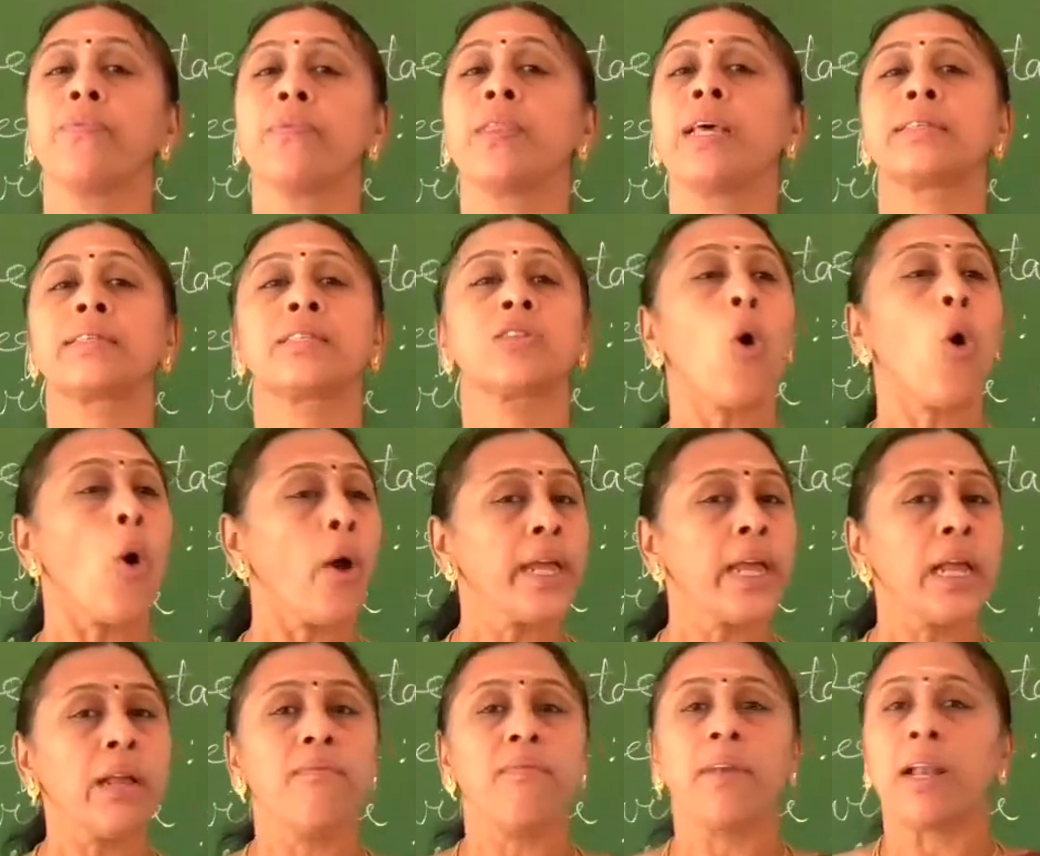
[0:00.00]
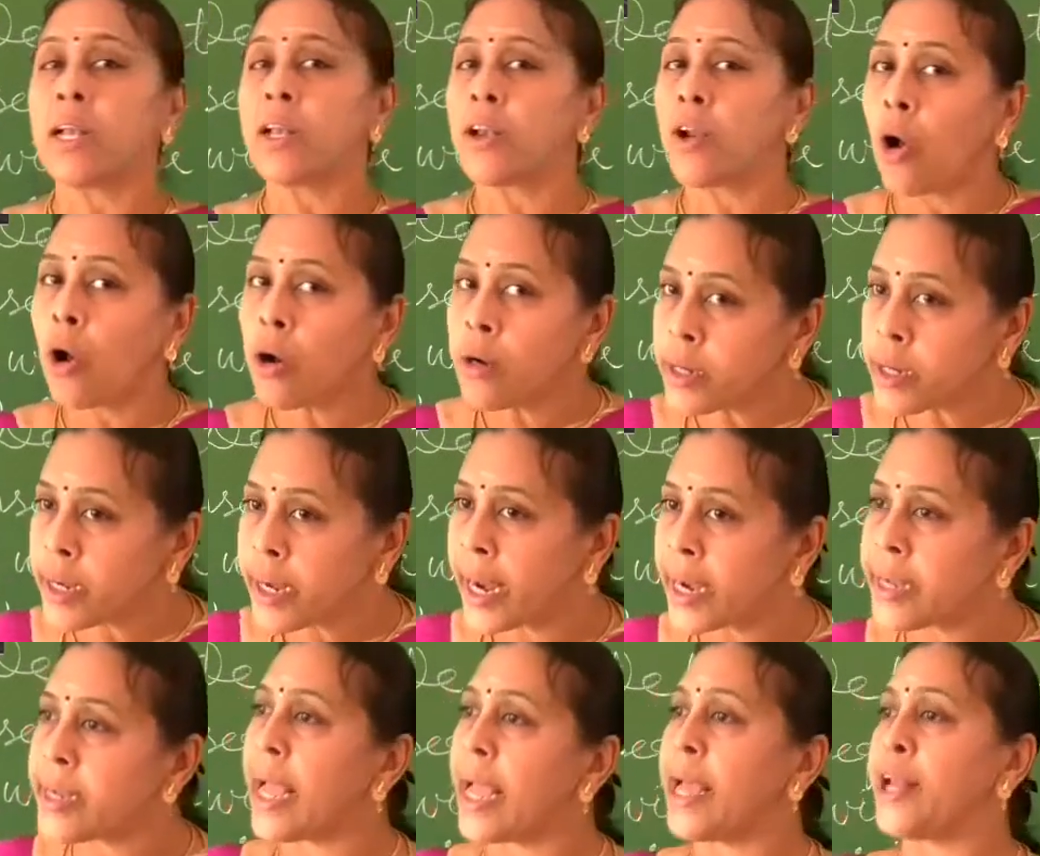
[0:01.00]
the soil will not
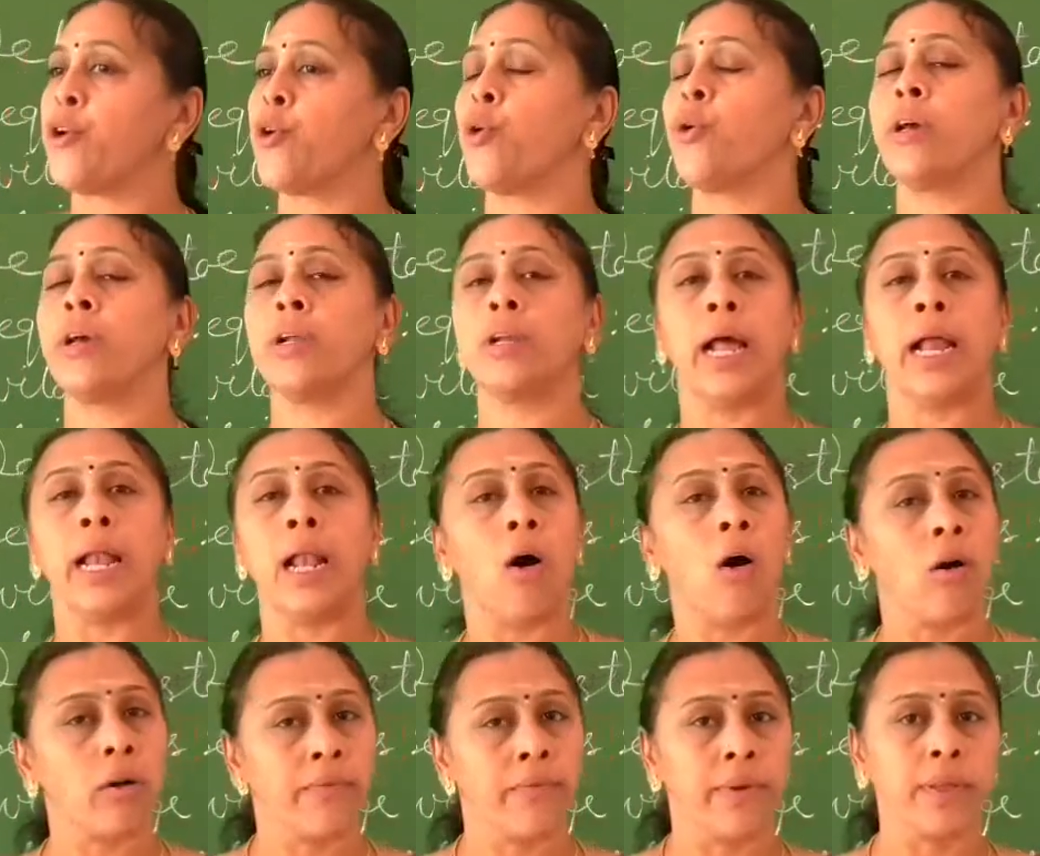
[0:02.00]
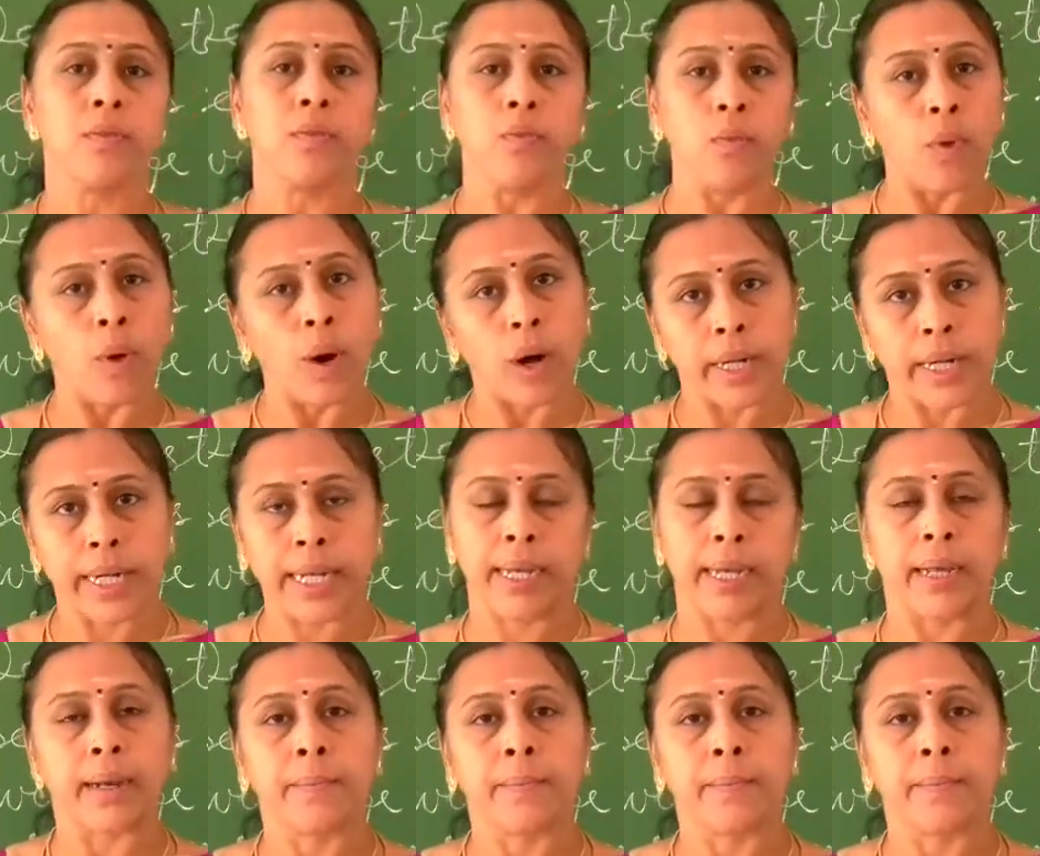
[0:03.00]
get eroded along with water.